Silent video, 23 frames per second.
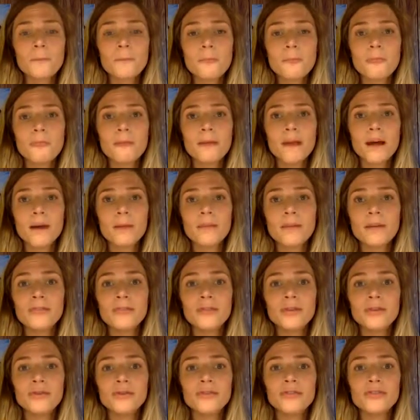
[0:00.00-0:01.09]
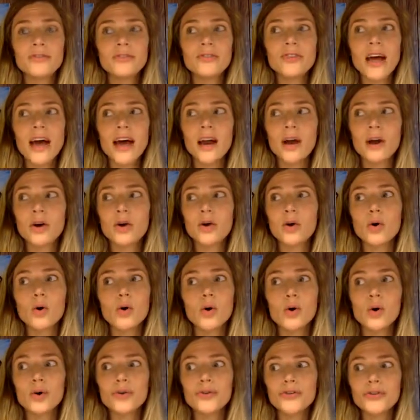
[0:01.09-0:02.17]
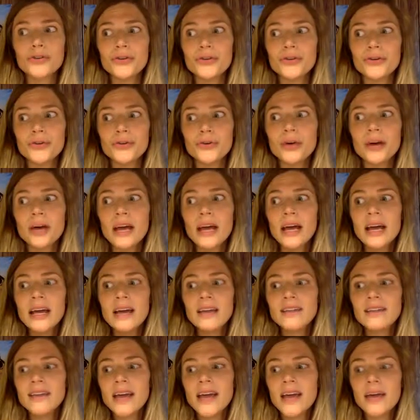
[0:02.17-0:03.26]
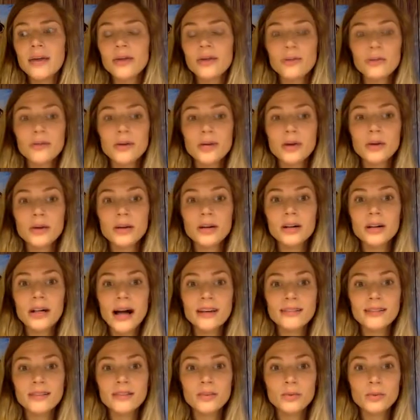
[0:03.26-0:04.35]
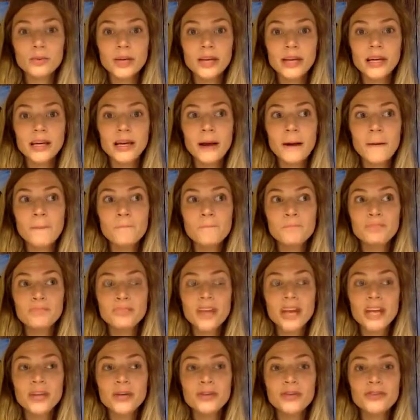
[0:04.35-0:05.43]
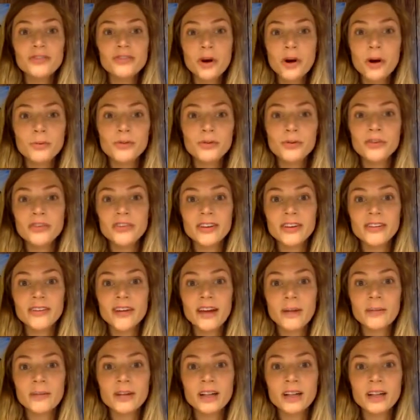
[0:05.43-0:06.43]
If you set a goal to take 3 yoga classes a week and you show up to a 6 a.m.